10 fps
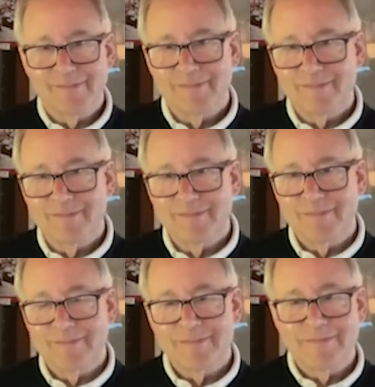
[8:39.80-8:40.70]

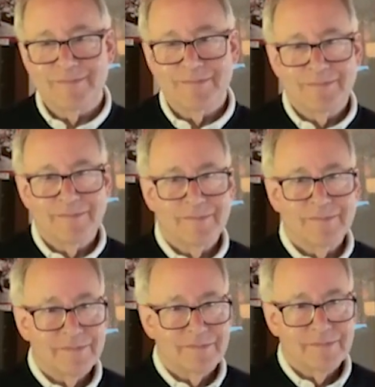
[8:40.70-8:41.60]

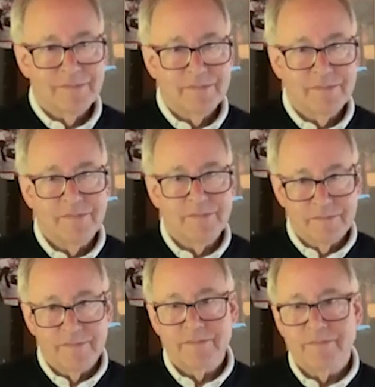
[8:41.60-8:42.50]

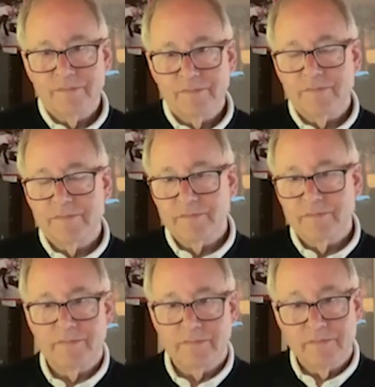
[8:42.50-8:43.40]

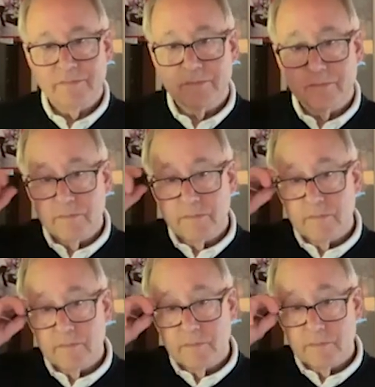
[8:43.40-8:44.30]

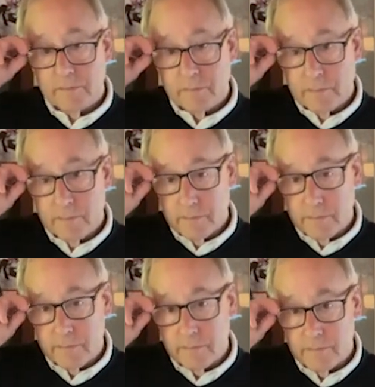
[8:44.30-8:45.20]

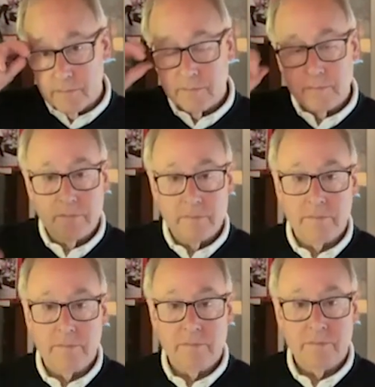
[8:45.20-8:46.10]

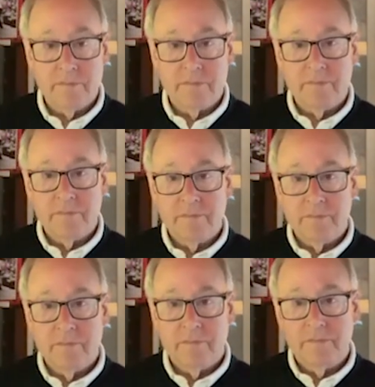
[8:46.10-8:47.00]

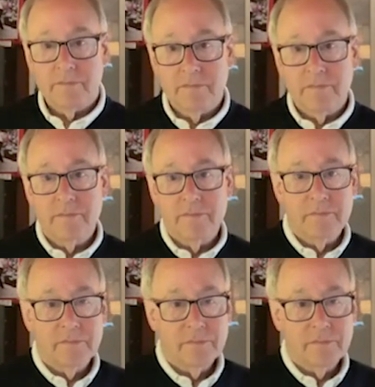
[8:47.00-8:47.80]
[no speech]